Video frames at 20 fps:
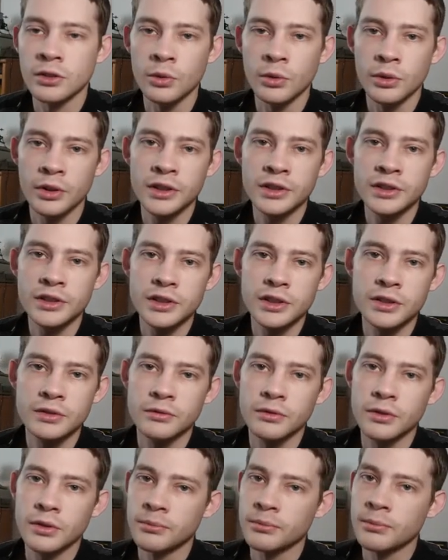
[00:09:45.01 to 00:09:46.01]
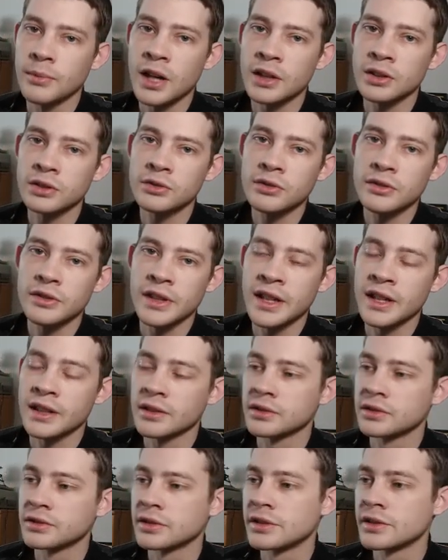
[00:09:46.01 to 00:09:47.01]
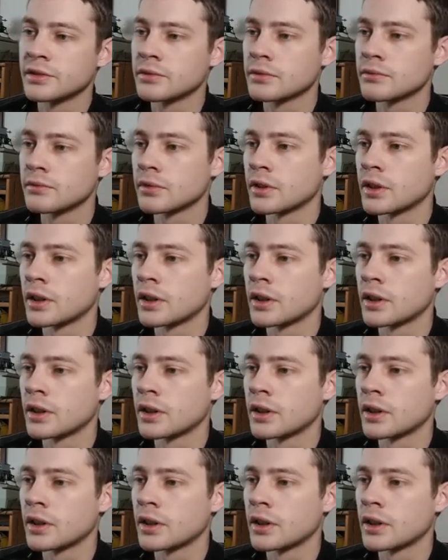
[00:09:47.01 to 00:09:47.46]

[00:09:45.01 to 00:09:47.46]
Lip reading: orange model that is